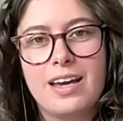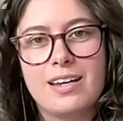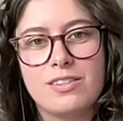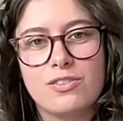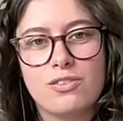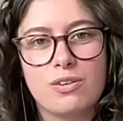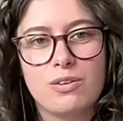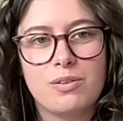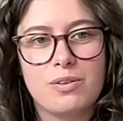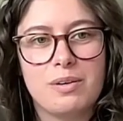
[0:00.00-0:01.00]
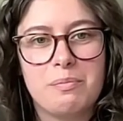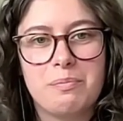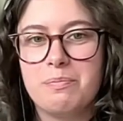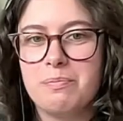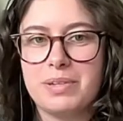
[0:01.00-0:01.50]
And so
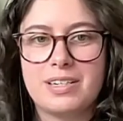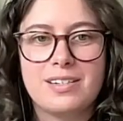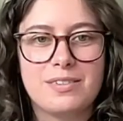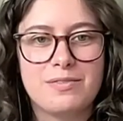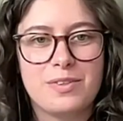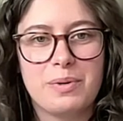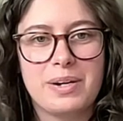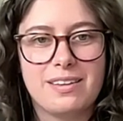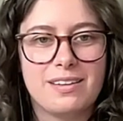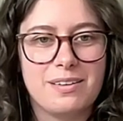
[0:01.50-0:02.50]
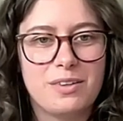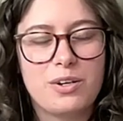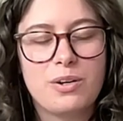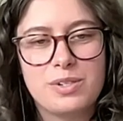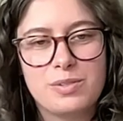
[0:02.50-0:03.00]
because of the way
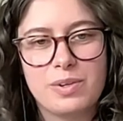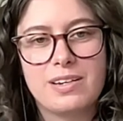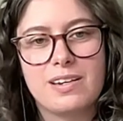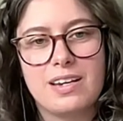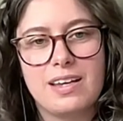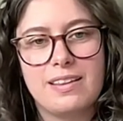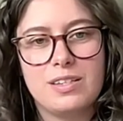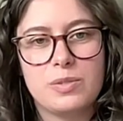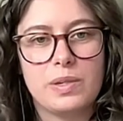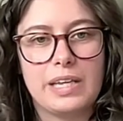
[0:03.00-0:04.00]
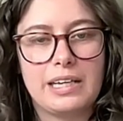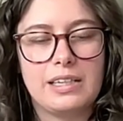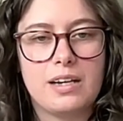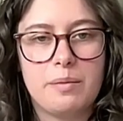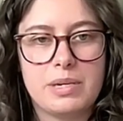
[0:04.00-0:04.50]
the code is written, these will
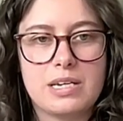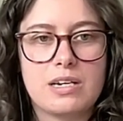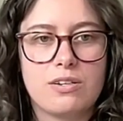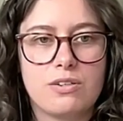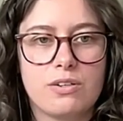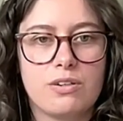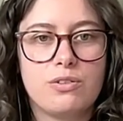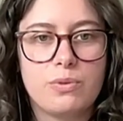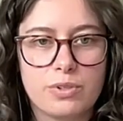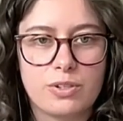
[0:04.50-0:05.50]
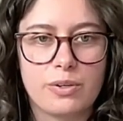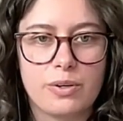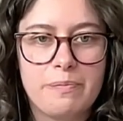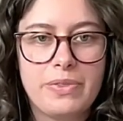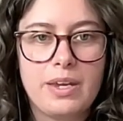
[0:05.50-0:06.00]
likely come in under
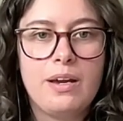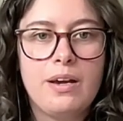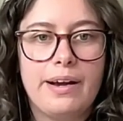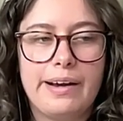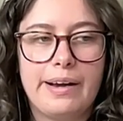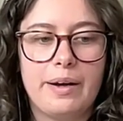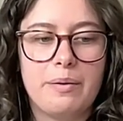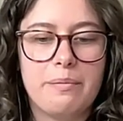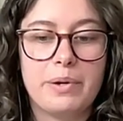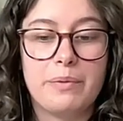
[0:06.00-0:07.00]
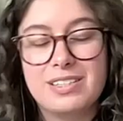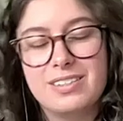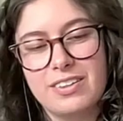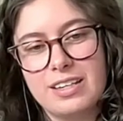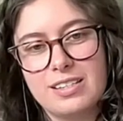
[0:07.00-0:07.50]
torture. But we
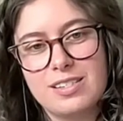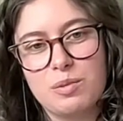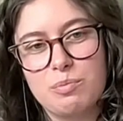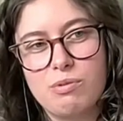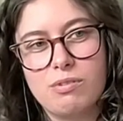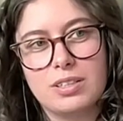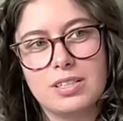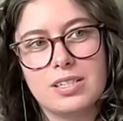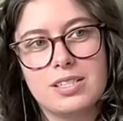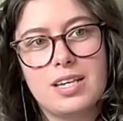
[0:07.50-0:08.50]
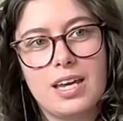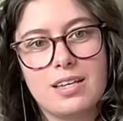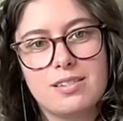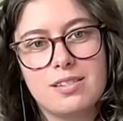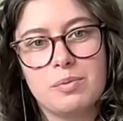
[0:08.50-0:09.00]
still think it's an important
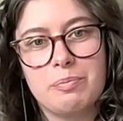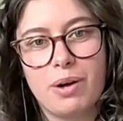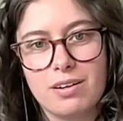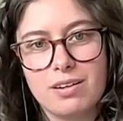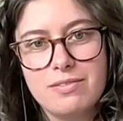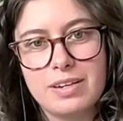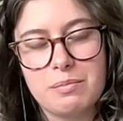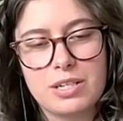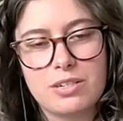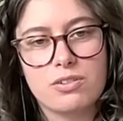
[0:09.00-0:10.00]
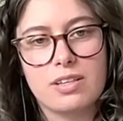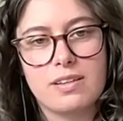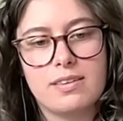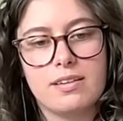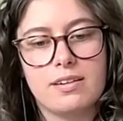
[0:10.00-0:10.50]
case to be part of and make sure
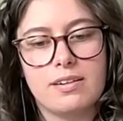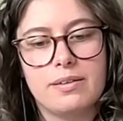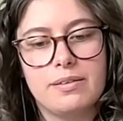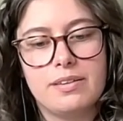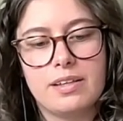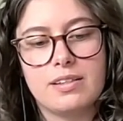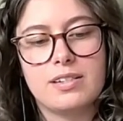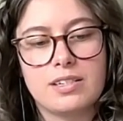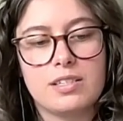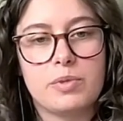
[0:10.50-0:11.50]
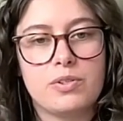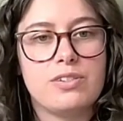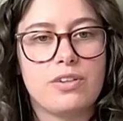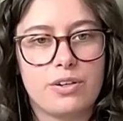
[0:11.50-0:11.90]
that the testimonies are